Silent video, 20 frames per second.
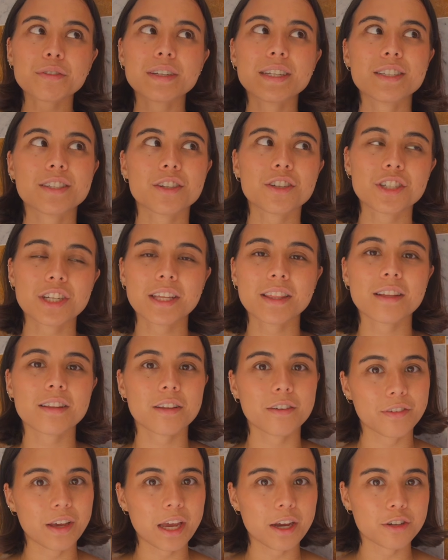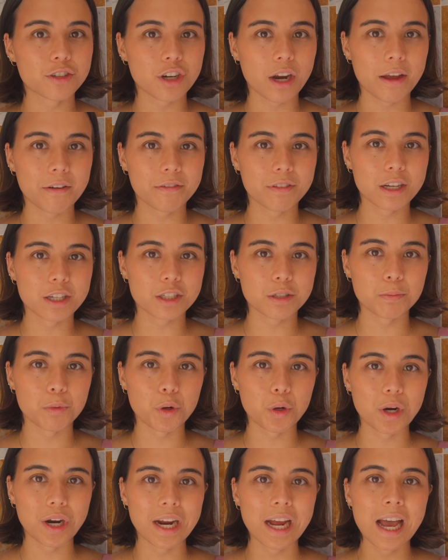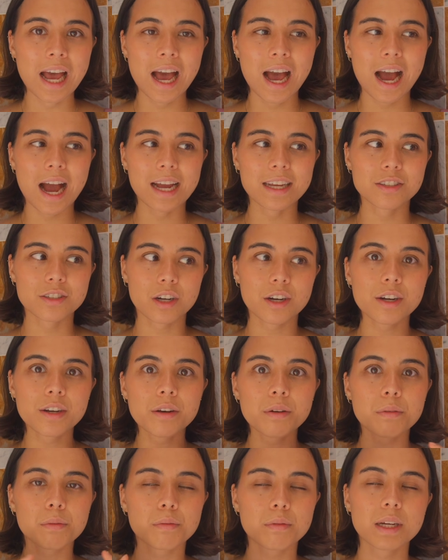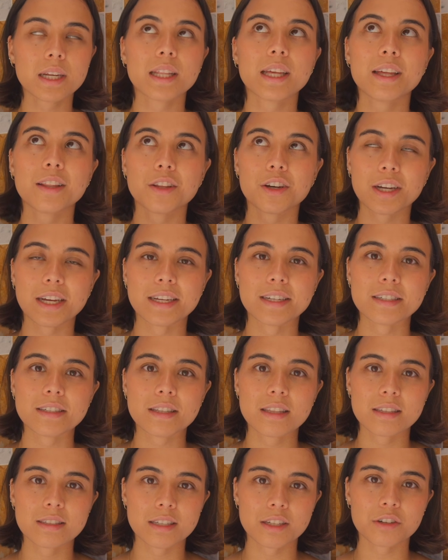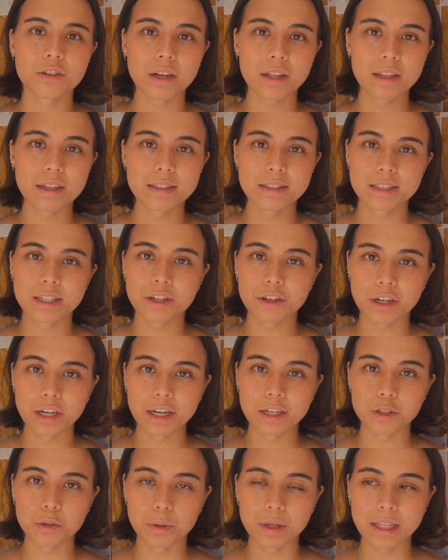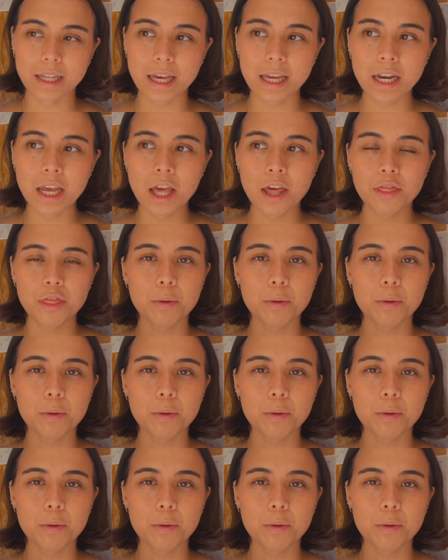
researching the Laveo Dry Flush more, I started to really look into the Cinderella Incinerating Toilet.